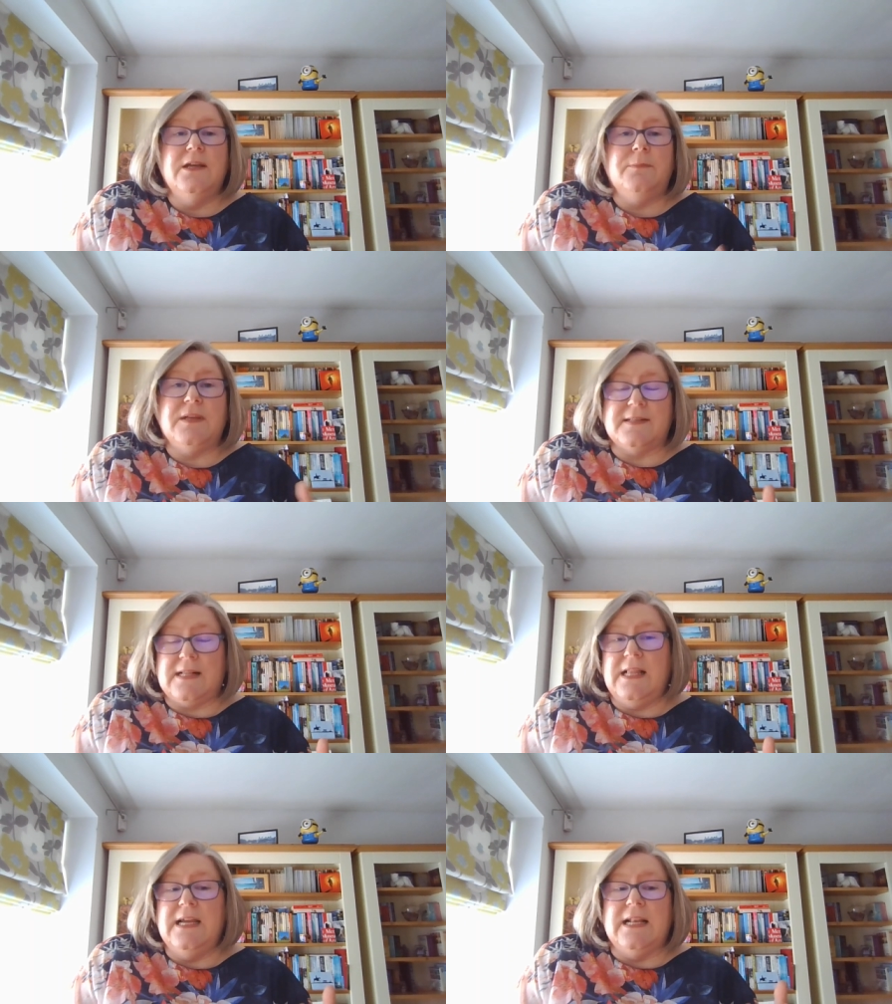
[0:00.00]
Because
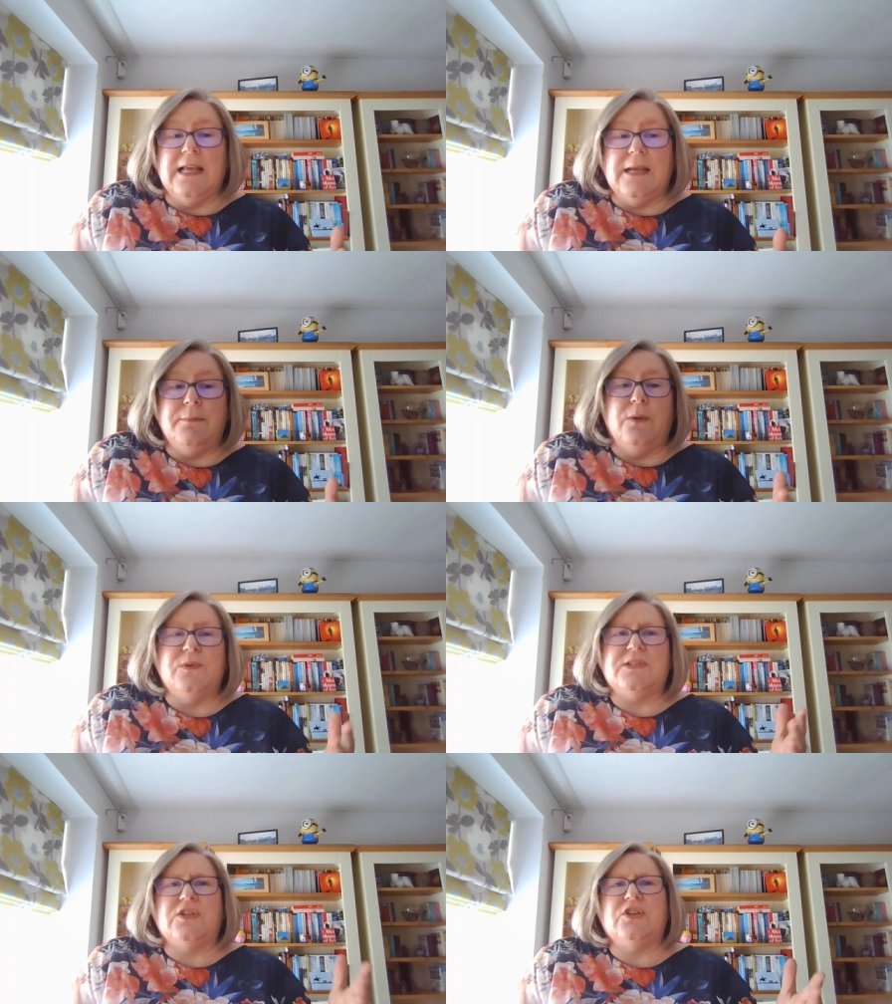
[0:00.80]
clearly, men
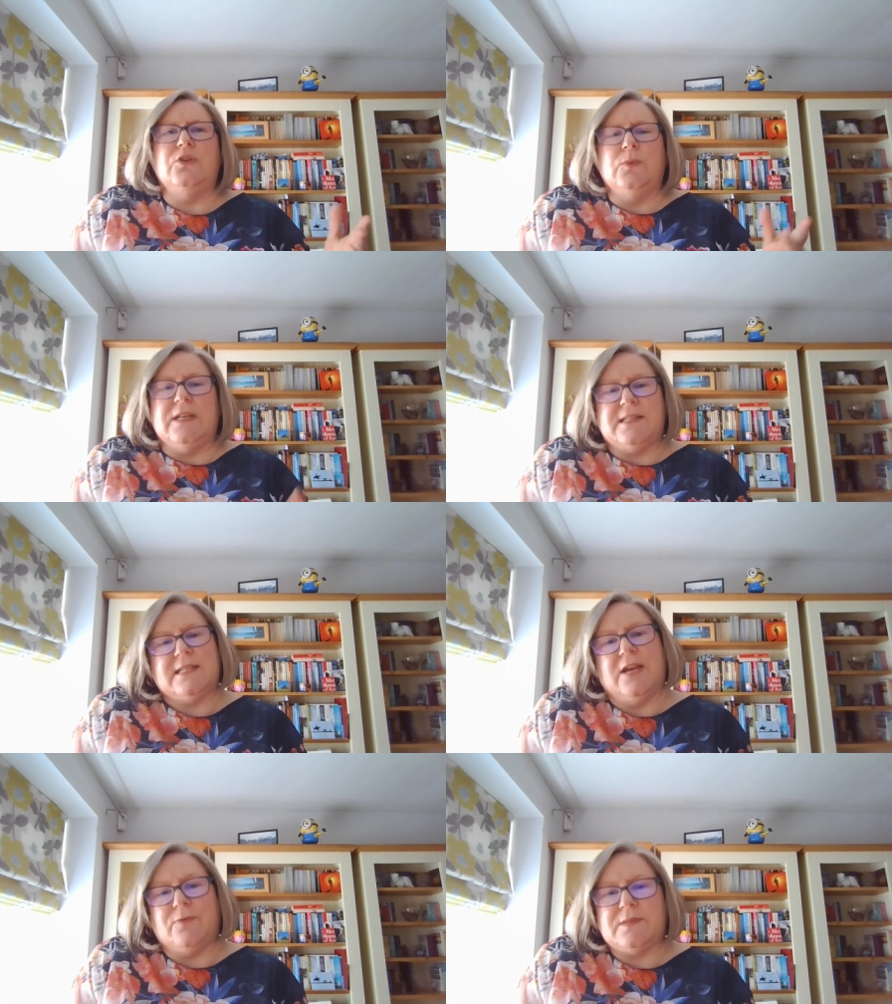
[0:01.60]
were too weak to
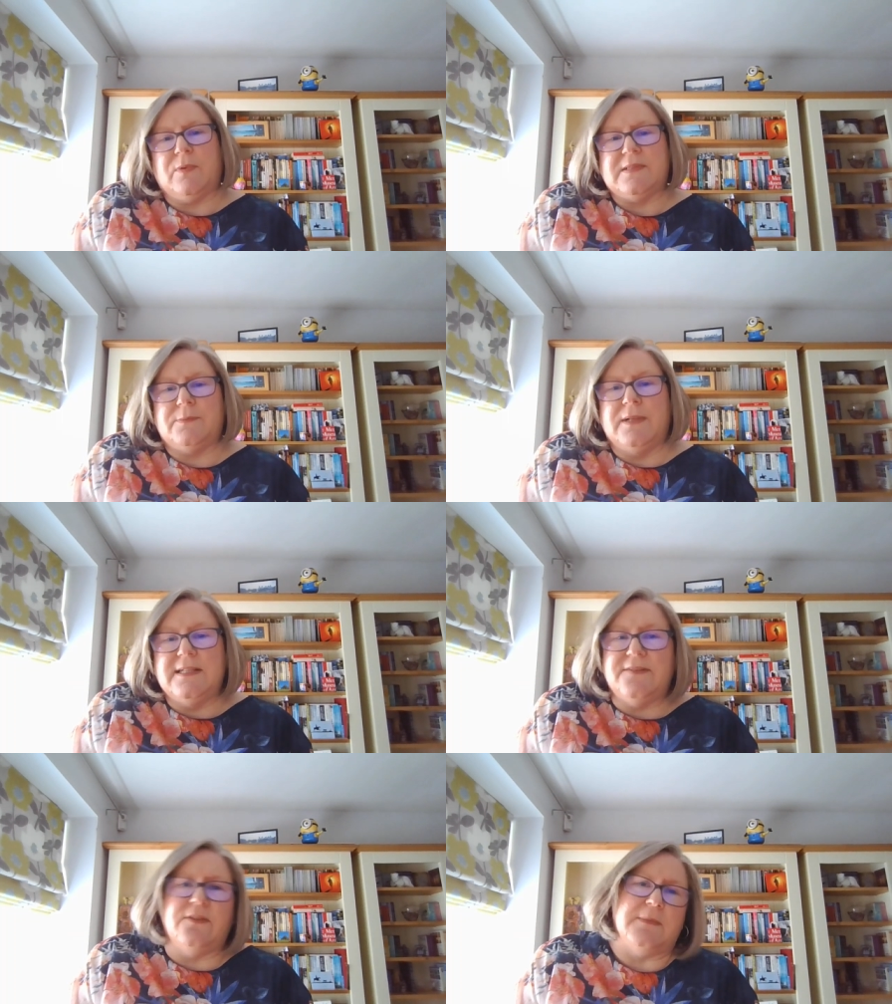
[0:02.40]
take
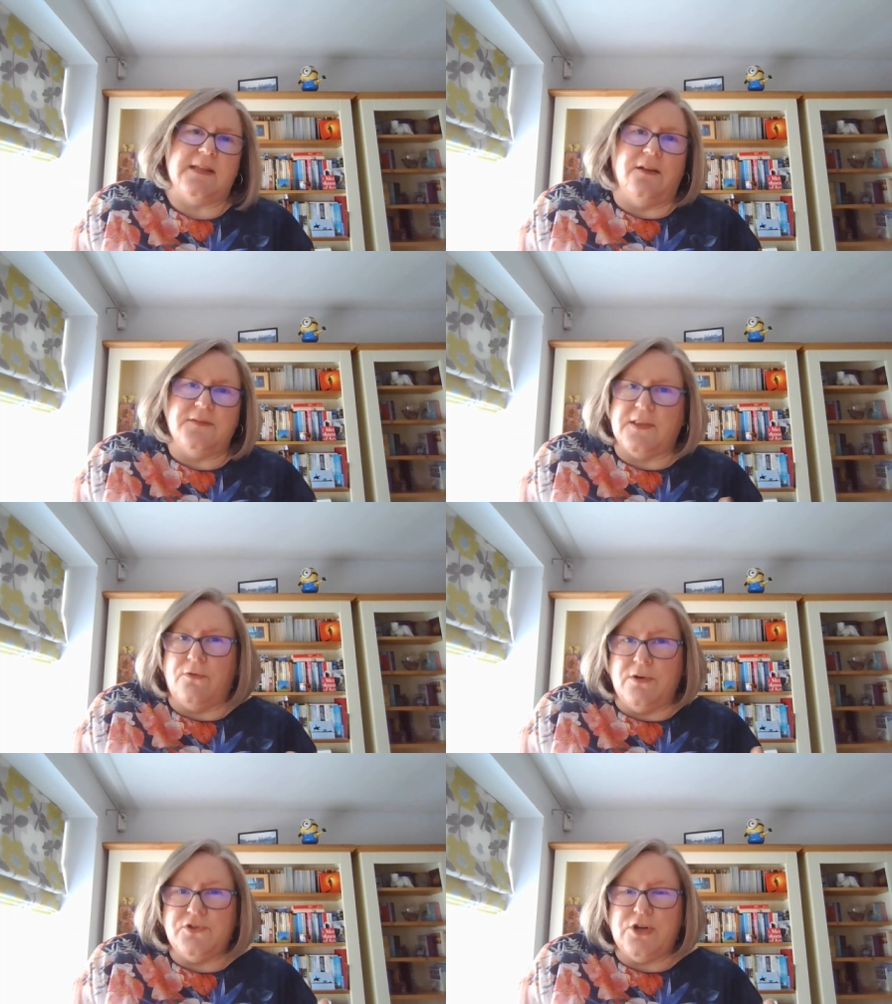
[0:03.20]
responsibility for themselves and
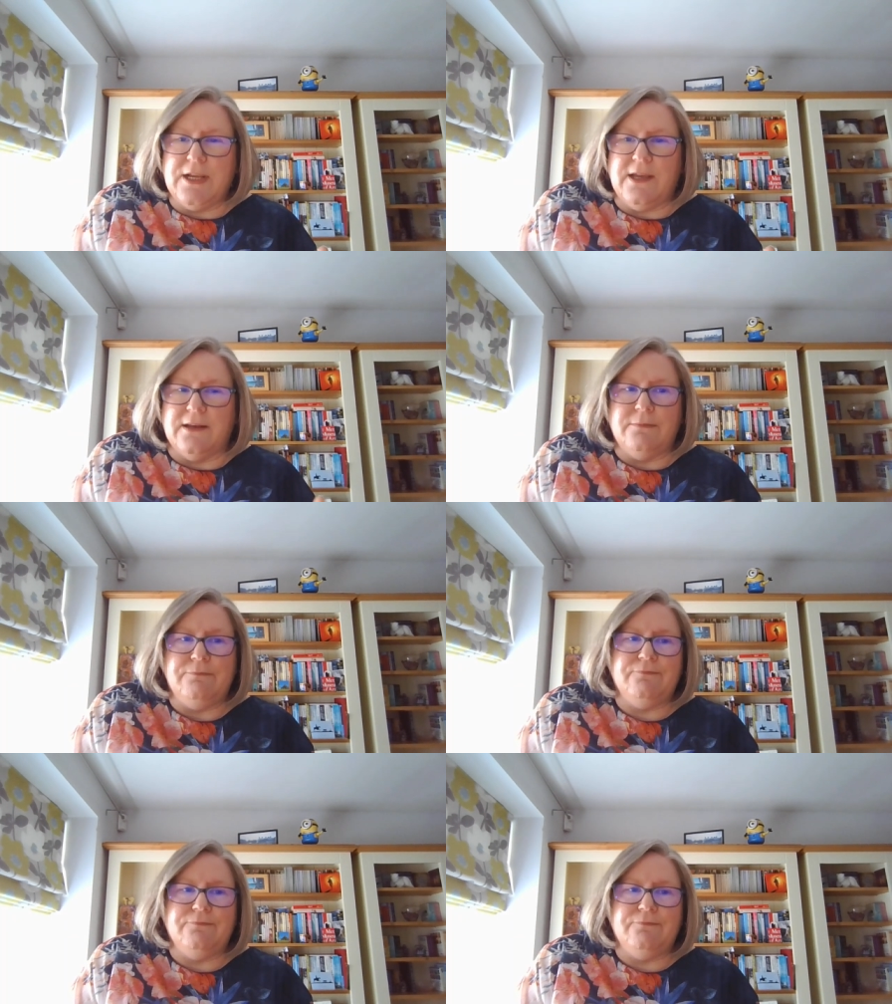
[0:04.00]
their own drinking.